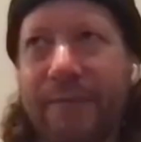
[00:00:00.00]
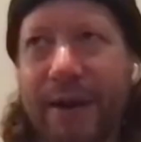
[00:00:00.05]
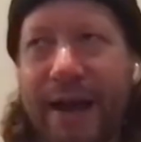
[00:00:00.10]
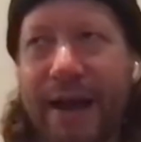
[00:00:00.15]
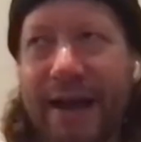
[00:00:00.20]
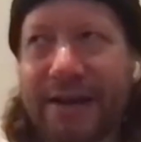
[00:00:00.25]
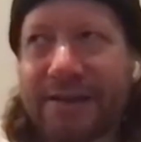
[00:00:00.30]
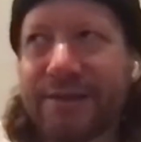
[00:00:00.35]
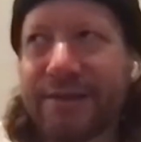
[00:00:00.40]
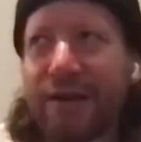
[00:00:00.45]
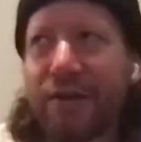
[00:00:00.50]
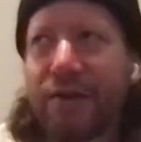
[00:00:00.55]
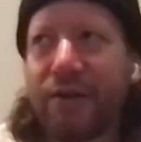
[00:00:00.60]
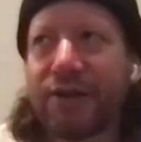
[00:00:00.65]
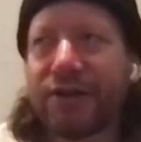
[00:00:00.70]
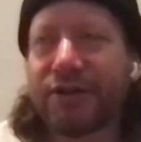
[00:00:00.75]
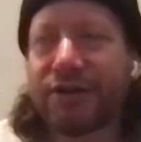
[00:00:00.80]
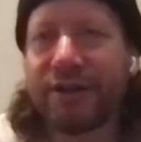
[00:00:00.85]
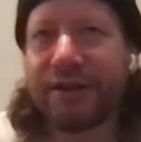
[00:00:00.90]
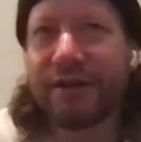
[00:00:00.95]
been asked that
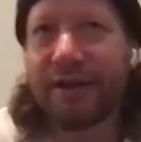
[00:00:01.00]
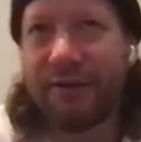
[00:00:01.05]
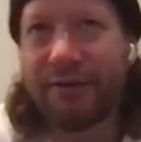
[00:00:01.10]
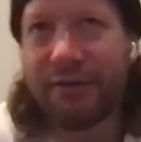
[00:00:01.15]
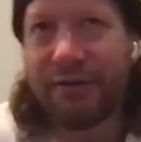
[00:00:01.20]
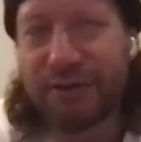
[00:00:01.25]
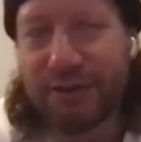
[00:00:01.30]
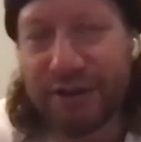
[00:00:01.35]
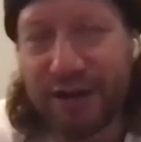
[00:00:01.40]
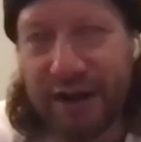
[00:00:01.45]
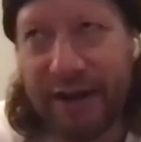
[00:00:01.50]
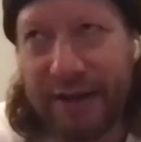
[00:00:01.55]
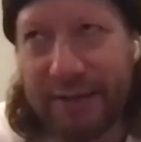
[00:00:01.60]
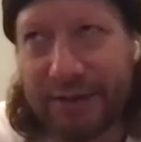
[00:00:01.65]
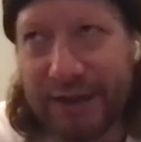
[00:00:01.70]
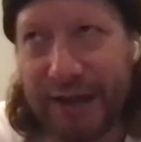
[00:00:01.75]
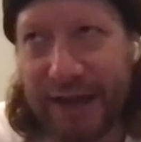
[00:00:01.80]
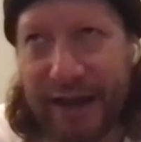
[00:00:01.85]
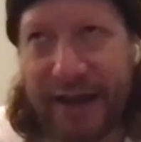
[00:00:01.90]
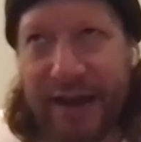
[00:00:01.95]
question a few
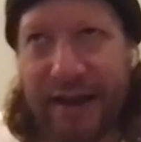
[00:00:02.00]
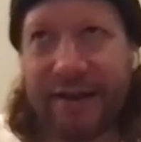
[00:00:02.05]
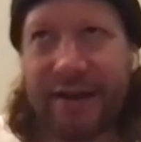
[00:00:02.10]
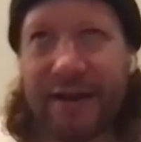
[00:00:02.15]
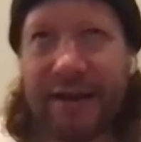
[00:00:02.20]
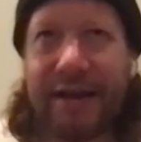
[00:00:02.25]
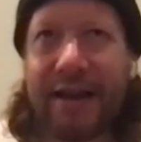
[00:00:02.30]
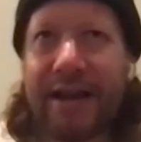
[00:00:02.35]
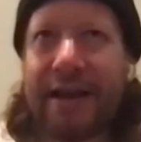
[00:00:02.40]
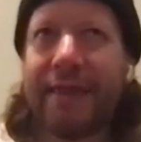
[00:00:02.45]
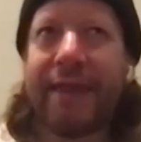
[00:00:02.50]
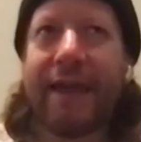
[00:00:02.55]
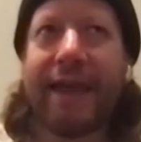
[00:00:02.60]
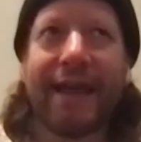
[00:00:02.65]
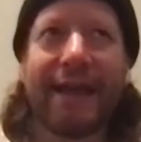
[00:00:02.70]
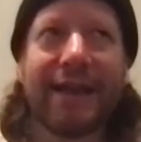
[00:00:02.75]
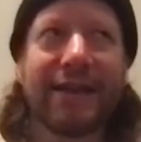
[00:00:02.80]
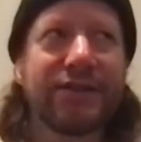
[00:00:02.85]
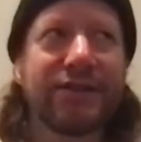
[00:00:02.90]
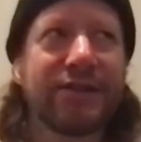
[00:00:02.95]
times, and
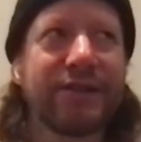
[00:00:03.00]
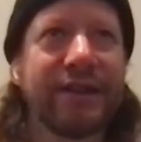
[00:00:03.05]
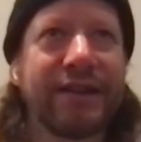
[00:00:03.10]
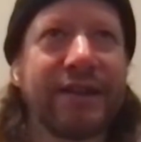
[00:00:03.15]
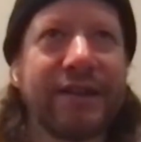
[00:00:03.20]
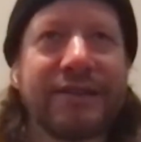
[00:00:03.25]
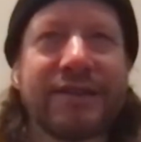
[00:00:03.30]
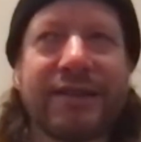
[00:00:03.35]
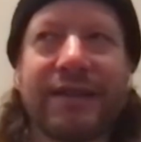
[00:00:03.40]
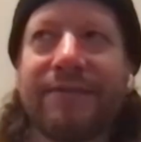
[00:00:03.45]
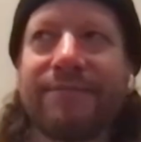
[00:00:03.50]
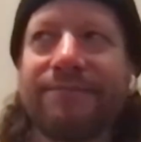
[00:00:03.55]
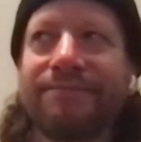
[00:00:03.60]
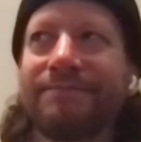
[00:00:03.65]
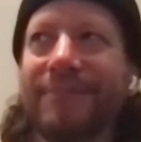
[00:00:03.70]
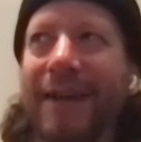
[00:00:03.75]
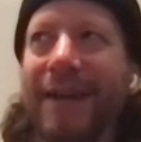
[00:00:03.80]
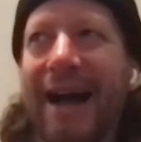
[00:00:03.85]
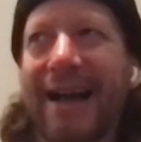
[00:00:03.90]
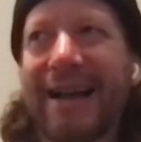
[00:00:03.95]
the answer is,
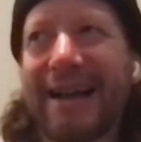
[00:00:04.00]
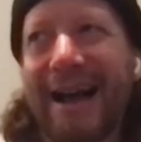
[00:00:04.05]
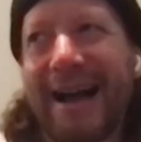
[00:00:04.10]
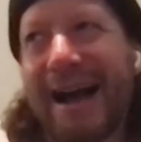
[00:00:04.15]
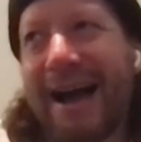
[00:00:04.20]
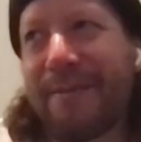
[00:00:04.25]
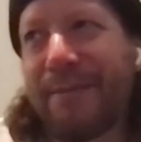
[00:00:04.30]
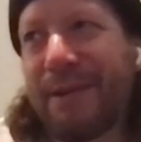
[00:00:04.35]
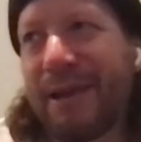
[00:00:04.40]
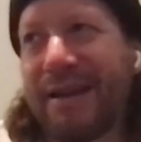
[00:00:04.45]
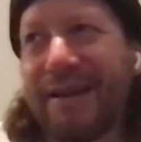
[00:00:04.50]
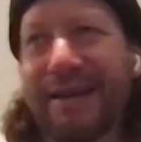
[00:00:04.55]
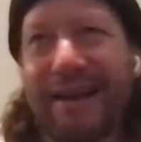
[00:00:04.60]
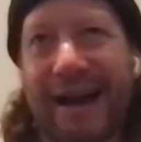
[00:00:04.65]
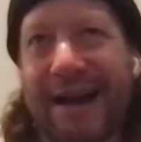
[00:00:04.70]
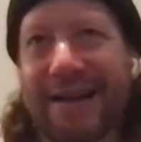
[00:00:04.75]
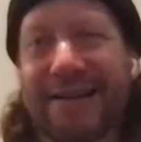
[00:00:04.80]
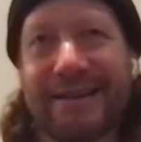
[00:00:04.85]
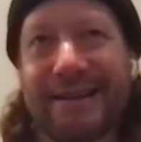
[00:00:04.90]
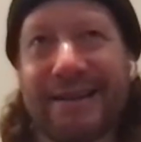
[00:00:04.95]
I mean,
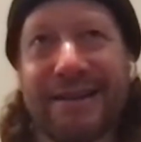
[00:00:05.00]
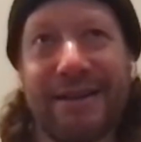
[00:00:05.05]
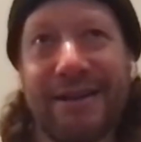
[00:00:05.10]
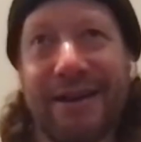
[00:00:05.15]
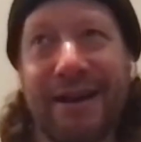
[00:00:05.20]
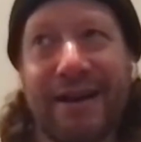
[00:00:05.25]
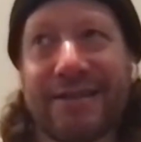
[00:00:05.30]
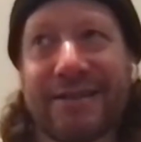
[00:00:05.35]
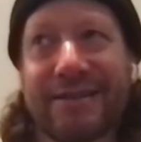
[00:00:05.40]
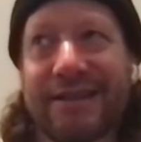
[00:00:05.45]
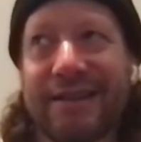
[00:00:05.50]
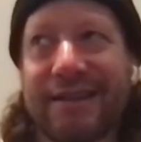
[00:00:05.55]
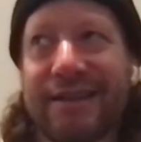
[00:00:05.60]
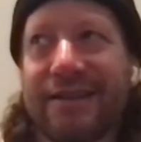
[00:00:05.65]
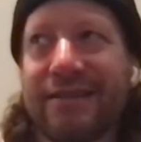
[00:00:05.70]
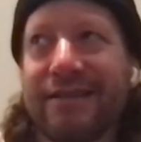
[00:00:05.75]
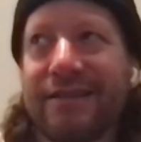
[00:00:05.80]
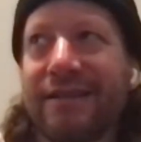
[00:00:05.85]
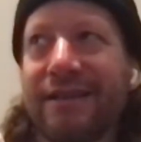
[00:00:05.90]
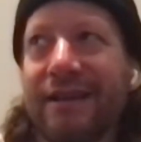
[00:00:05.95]
I did not see
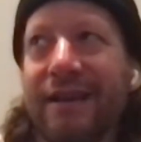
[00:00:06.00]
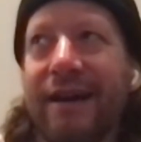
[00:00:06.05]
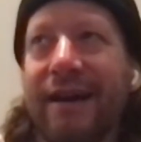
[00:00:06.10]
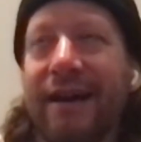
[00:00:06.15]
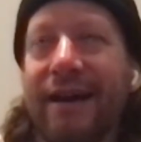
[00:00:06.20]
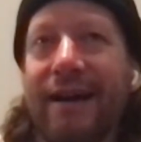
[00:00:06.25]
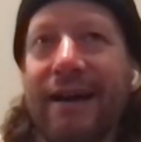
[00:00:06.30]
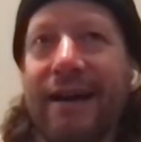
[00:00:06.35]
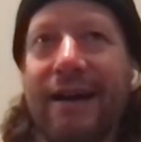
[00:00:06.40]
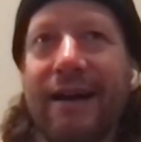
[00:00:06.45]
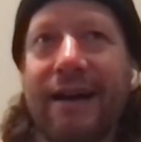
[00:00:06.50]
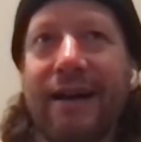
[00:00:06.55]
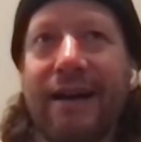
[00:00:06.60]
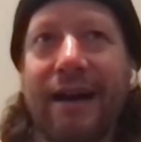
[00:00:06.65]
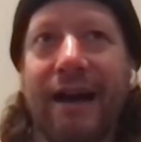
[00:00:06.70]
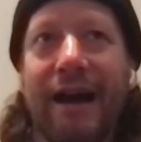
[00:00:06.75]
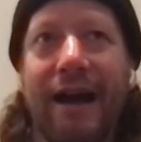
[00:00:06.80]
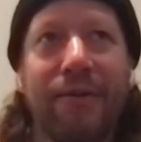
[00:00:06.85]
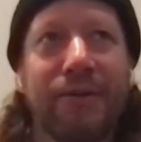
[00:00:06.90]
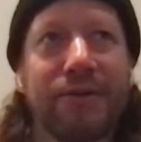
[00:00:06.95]
it. Yeah.
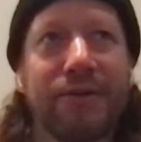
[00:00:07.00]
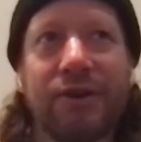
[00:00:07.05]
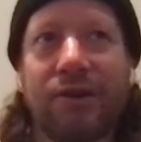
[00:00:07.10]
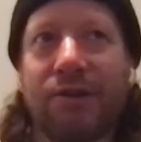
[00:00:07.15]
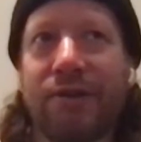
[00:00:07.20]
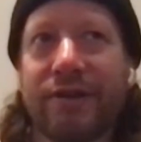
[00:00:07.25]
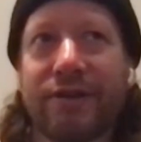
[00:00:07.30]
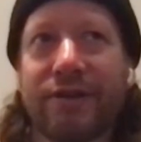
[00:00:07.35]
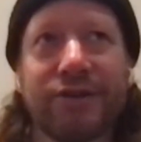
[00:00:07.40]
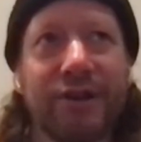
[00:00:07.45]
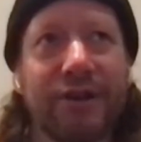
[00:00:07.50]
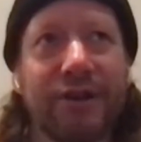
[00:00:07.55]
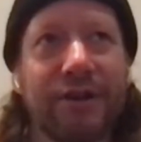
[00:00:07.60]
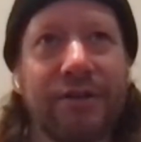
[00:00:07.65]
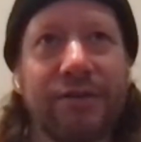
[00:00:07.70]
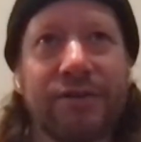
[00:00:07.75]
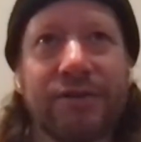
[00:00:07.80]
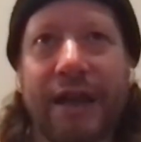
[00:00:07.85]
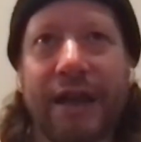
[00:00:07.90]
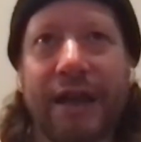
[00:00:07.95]
I was going to shows